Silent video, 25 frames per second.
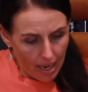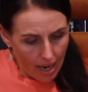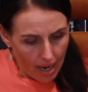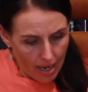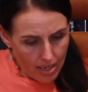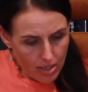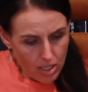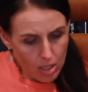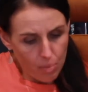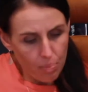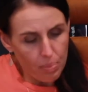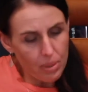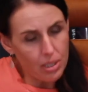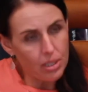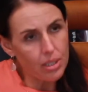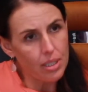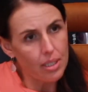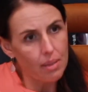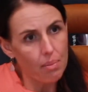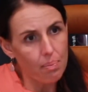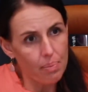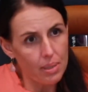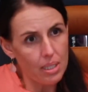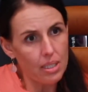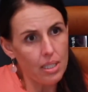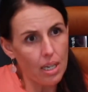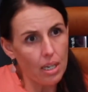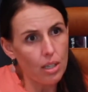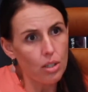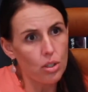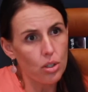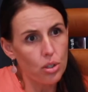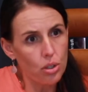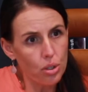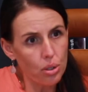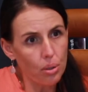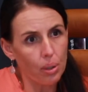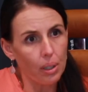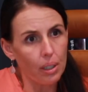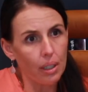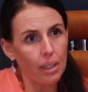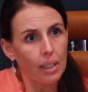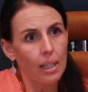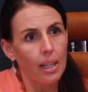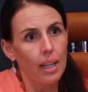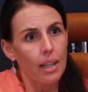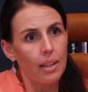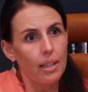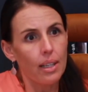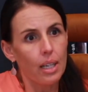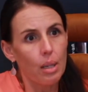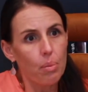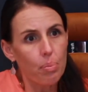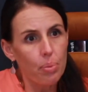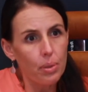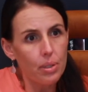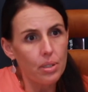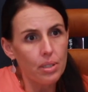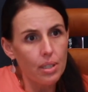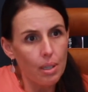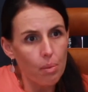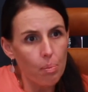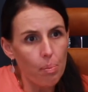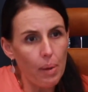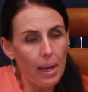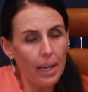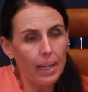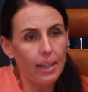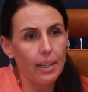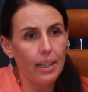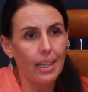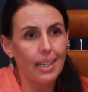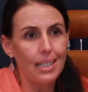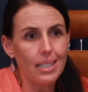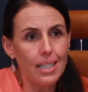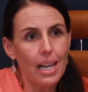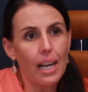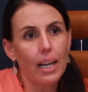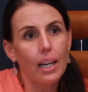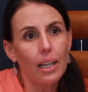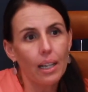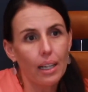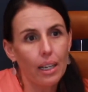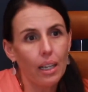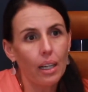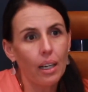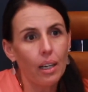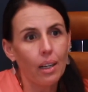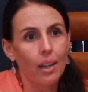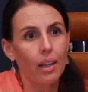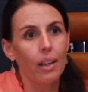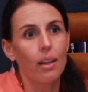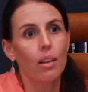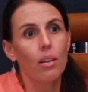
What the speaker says: 100% sure that he puts it back exactly